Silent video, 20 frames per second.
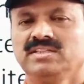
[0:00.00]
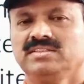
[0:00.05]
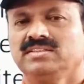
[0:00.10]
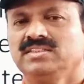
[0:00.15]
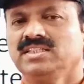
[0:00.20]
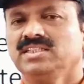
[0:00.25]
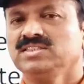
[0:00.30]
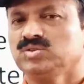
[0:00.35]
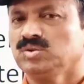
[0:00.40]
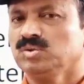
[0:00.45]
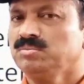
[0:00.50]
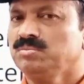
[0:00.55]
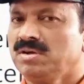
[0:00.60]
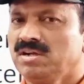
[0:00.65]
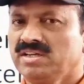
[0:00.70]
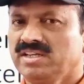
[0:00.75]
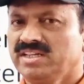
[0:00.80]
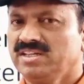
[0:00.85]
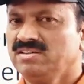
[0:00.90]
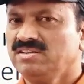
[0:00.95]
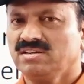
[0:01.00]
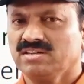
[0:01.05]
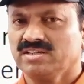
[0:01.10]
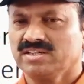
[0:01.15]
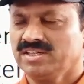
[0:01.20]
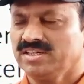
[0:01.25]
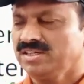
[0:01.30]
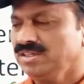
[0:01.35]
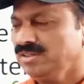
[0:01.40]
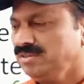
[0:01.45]
Then Subhan did not
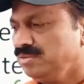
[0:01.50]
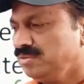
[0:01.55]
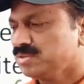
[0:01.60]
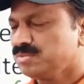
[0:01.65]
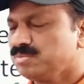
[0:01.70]
continue,